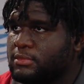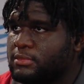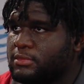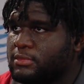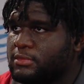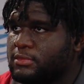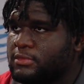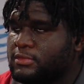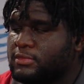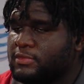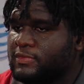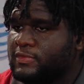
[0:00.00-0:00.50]

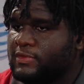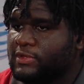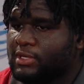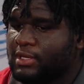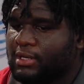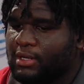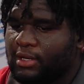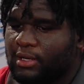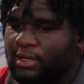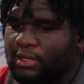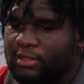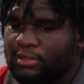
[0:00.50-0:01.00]

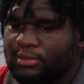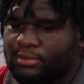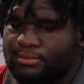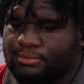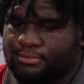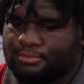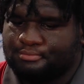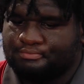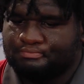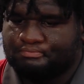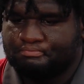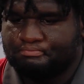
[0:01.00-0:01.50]
would?
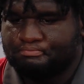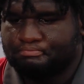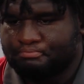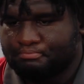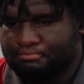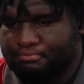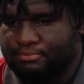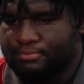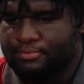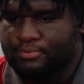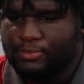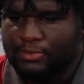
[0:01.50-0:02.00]
Um,
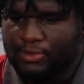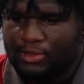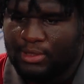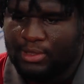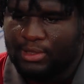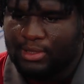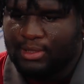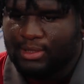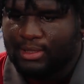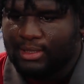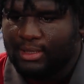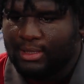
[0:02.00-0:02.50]

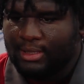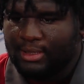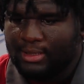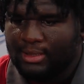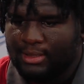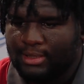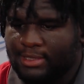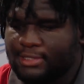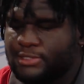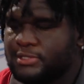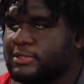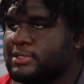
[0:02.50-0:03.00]

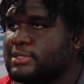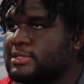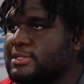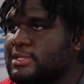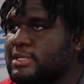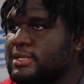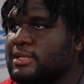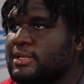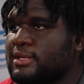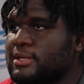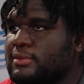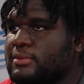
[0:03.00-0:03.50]
yes, you could
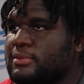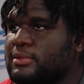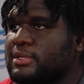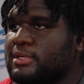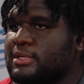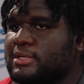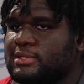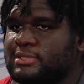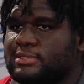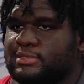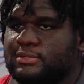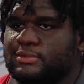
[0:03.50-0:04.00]
say that
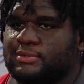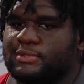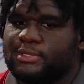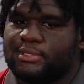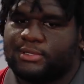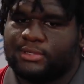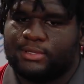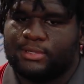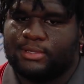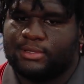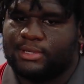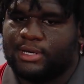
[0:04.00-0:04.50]
because you
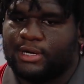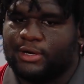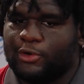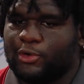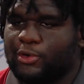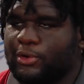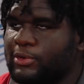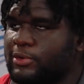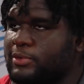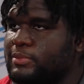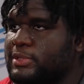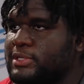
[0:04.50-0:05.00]
know the,
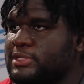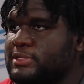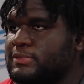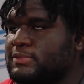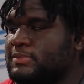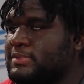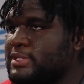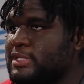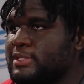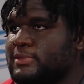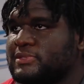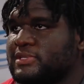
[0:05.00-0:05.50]
Ole Miss
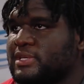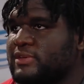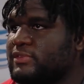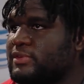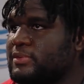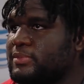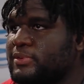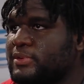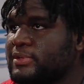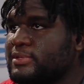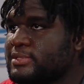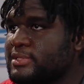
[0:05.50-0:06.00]
put up 70
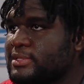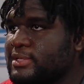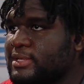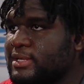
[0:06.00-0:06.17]
points a